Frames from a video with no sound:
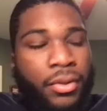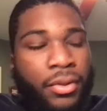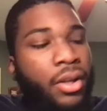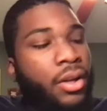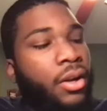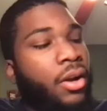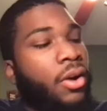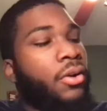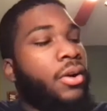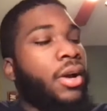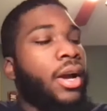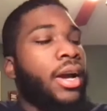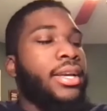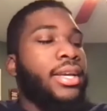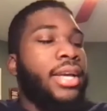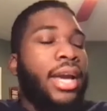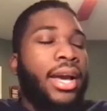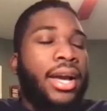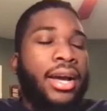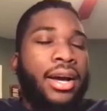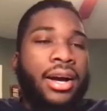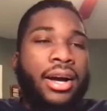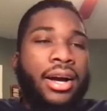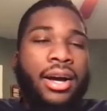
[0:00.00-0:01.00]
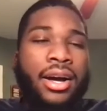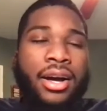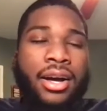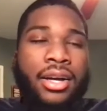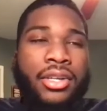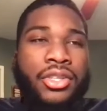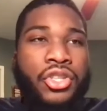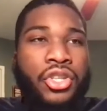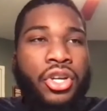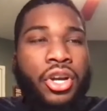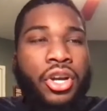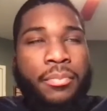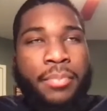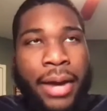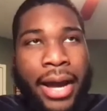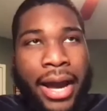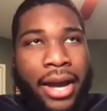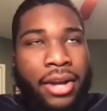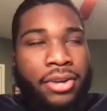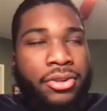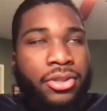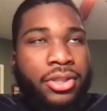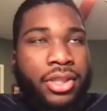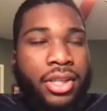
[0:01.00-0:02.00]
Okay, yeah. Jared
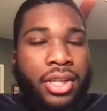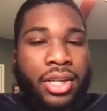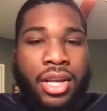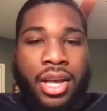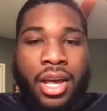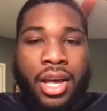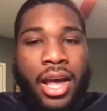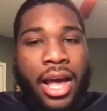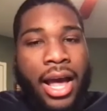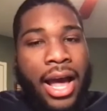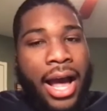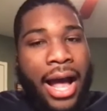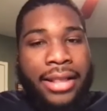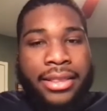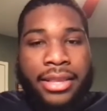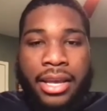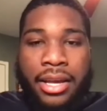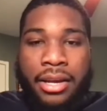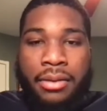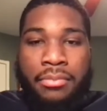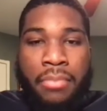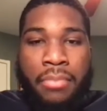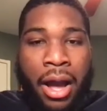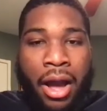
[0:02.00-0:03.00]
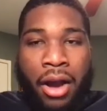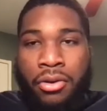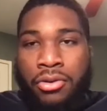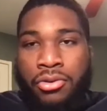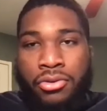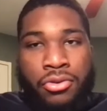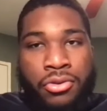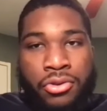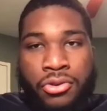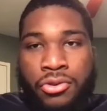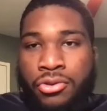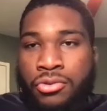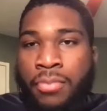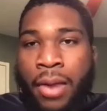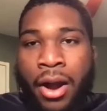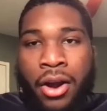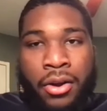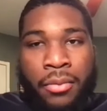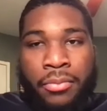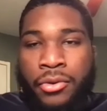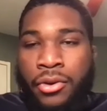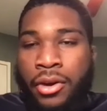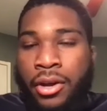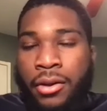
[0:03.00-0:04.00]
Patterson, I think Malcolm, you
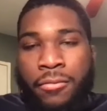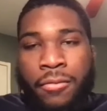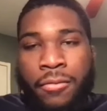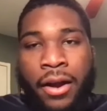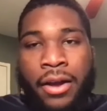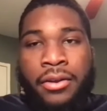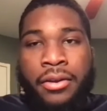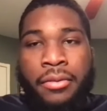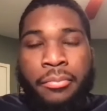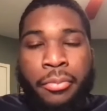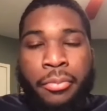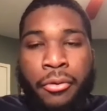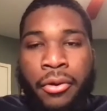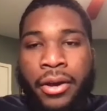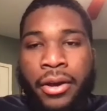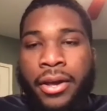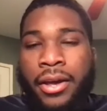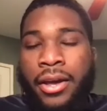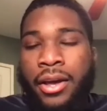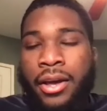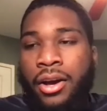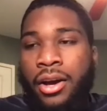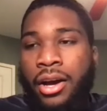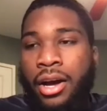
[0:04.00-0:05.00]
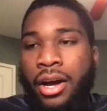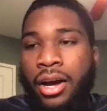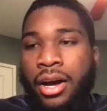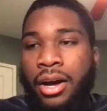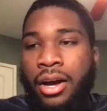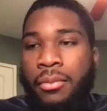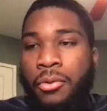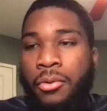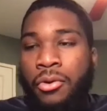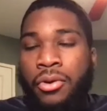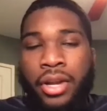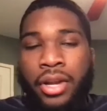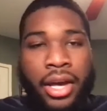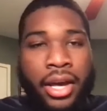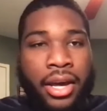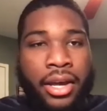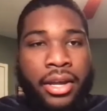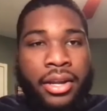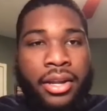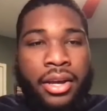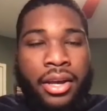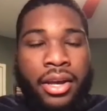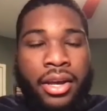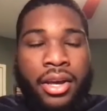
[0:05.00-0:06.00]
hit it right on the point, on the
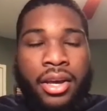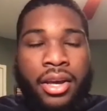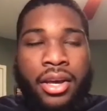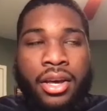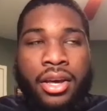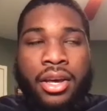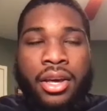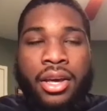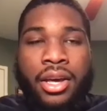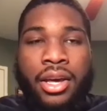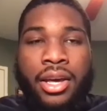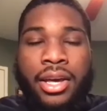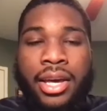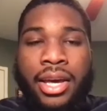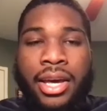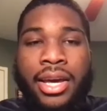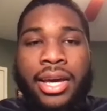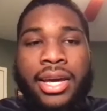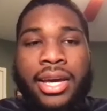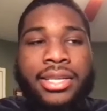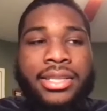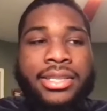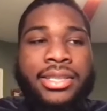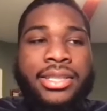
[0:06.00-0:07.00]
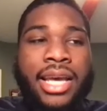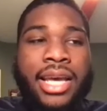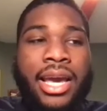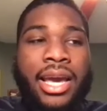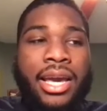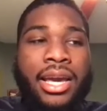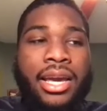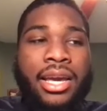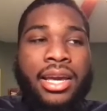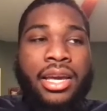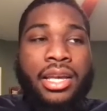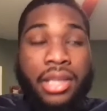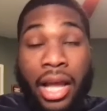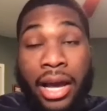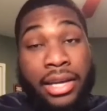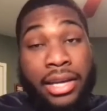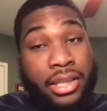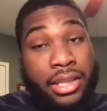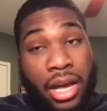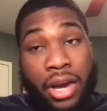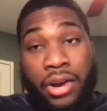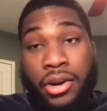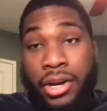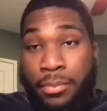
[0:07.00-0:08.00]
head. He is
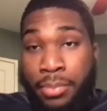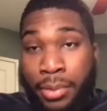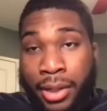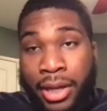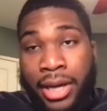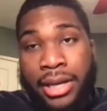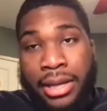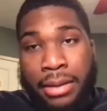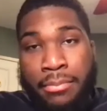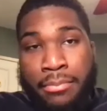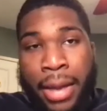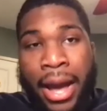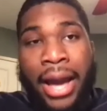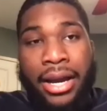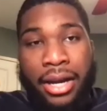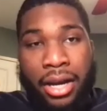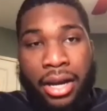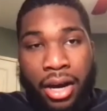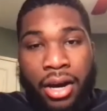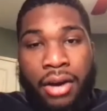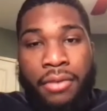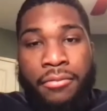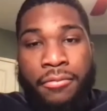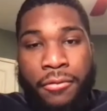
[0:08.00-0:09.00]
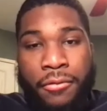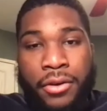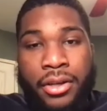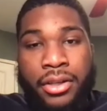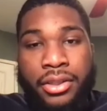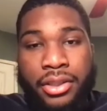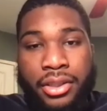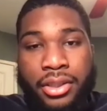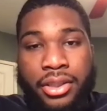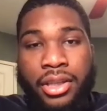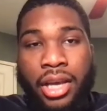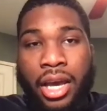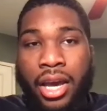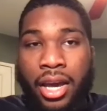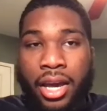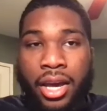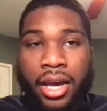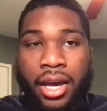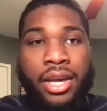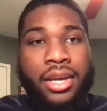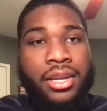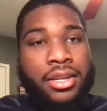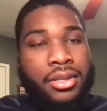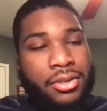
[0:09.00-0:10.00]
now he played in the MAC conference,
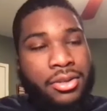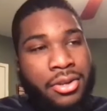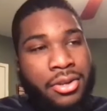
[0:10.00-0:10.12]
and